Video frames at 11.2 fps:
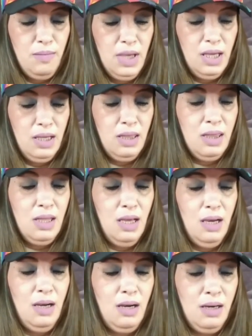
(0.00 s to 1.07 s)
Back in
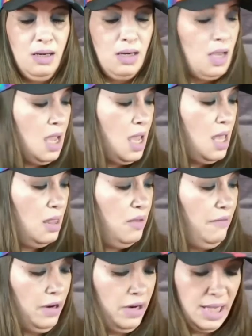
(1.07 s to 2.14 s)
there. And the
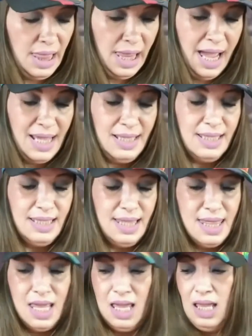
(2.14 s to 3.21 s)
very last
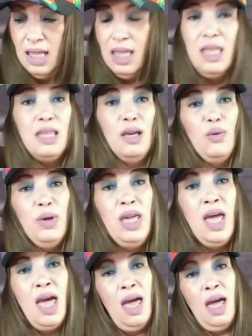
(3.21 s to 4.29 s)
thing that we
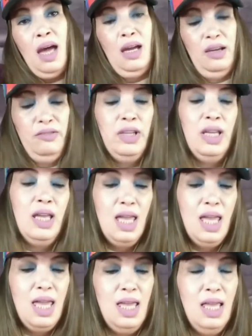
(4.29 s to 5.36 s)
have
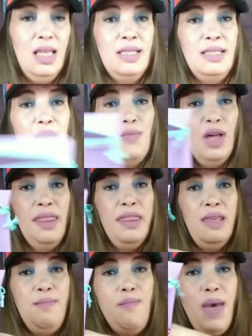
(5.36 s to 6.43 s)
is the
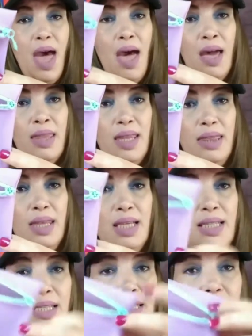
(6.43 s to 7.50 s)
monthly bag that they
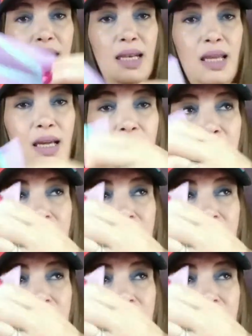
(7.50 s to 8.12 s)
send us.